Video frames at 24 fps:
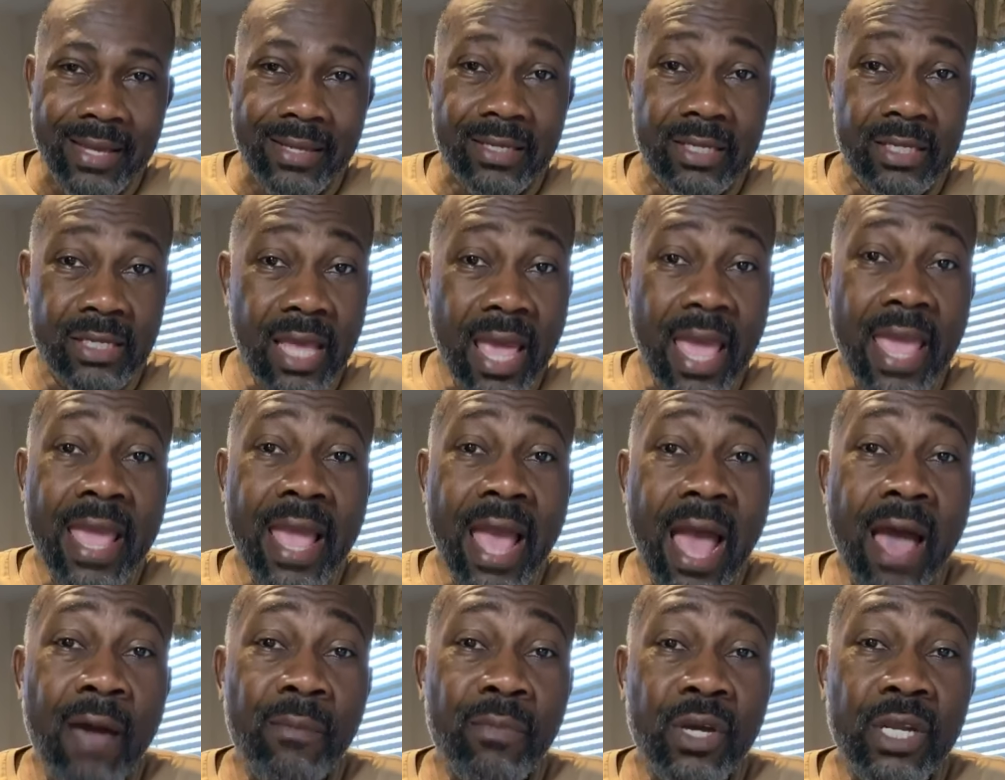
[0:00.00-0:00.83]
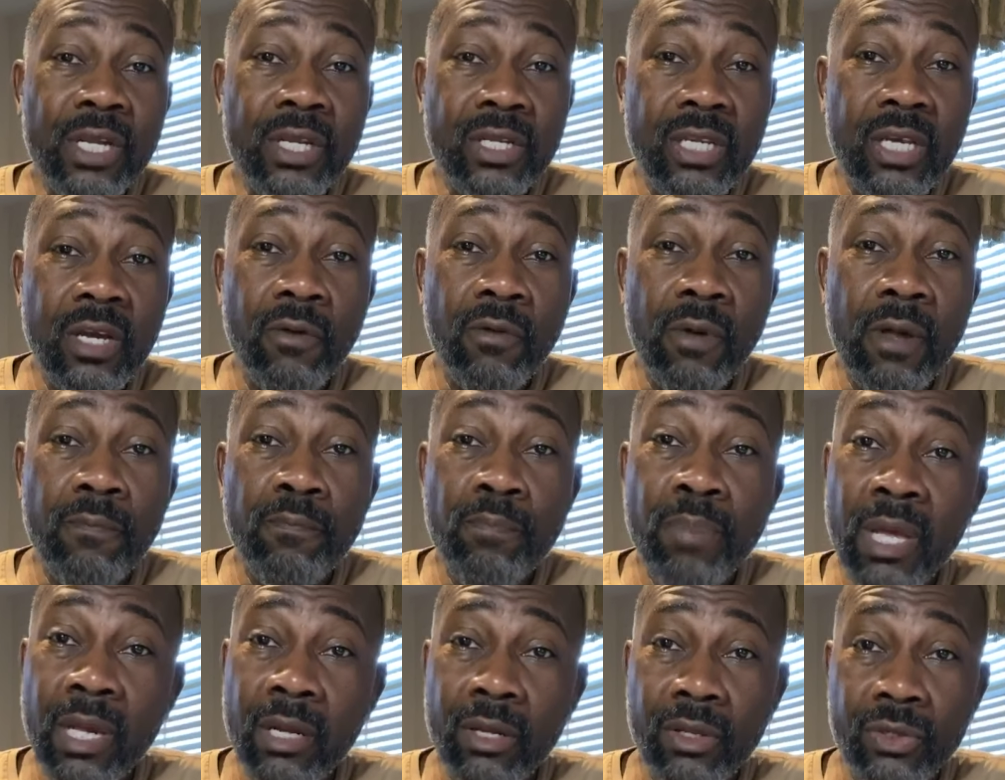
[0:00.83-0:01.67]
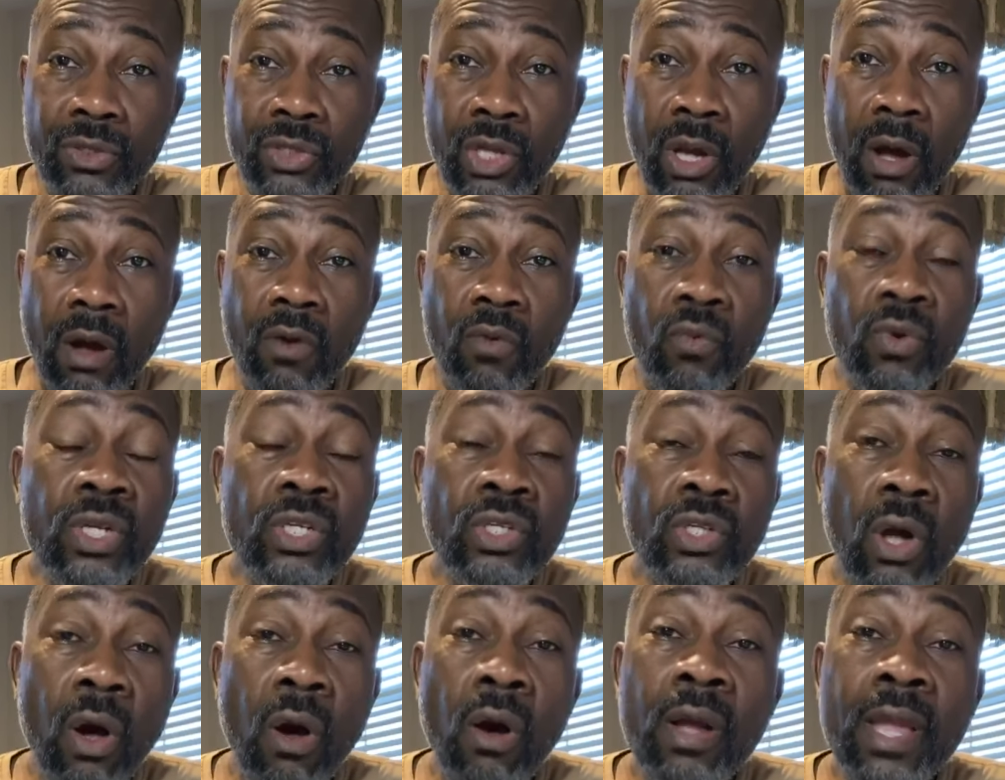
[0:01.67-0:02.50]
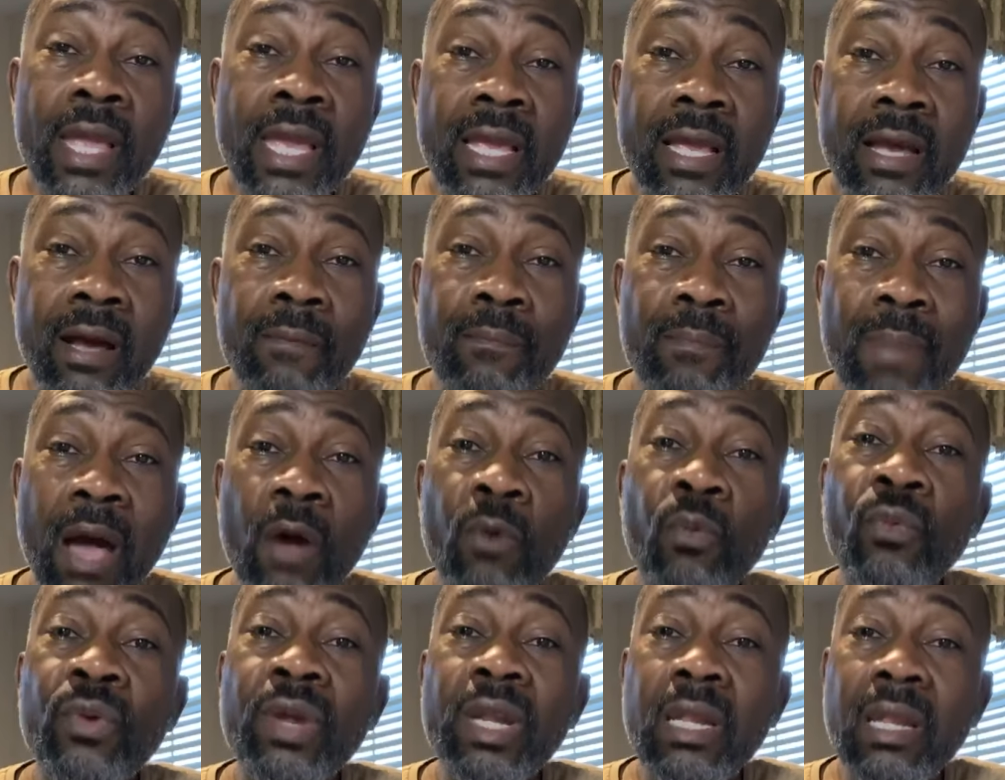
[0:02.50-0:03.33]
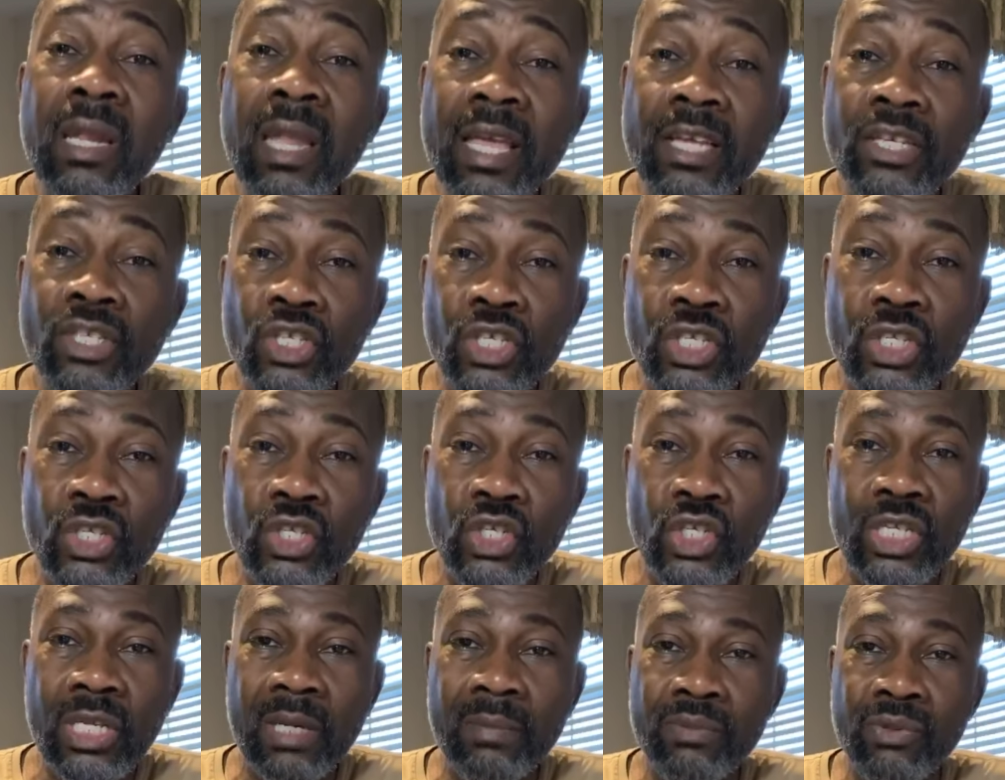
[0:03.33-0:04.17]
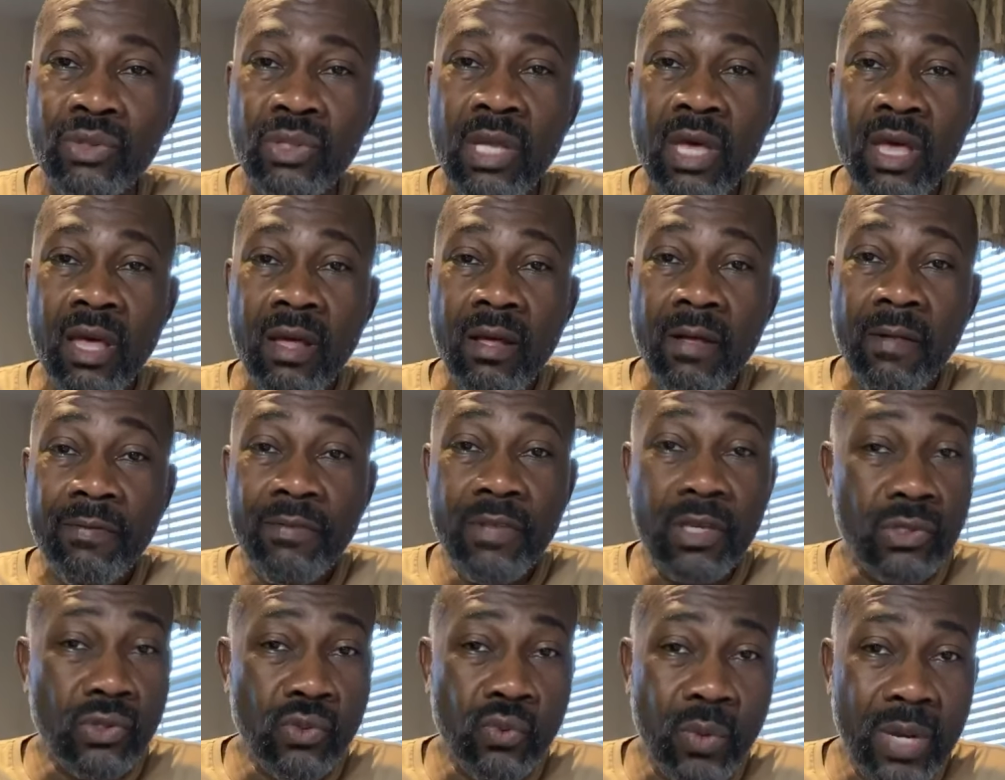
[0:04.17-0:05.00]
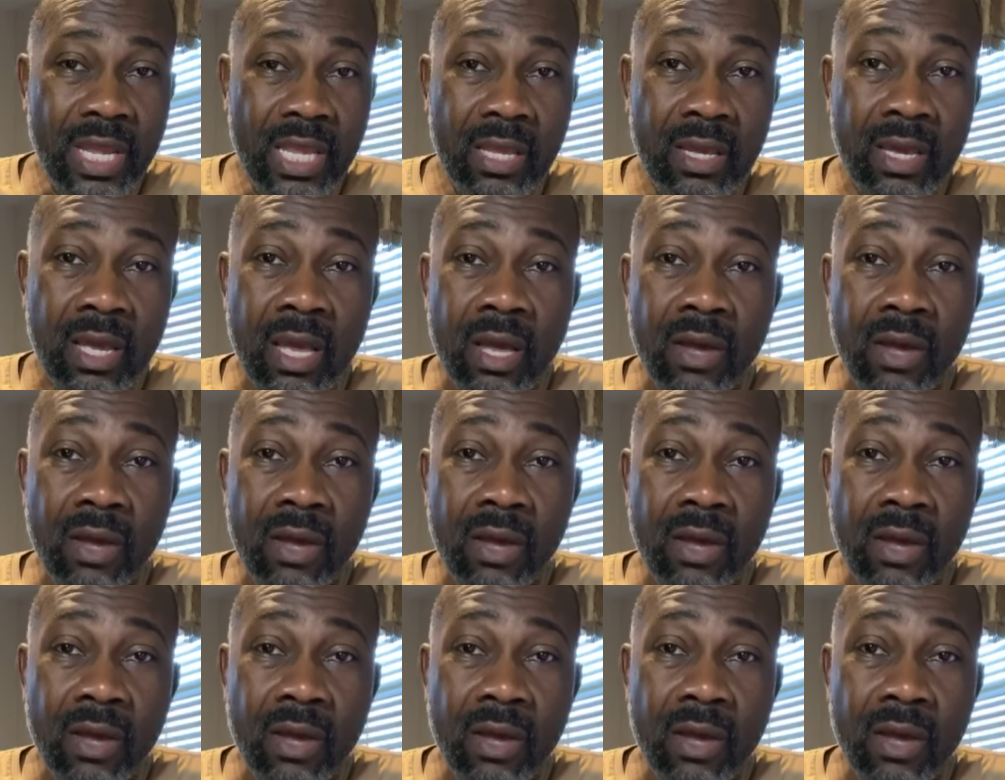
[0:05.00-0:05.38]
We're talking about relationships this week.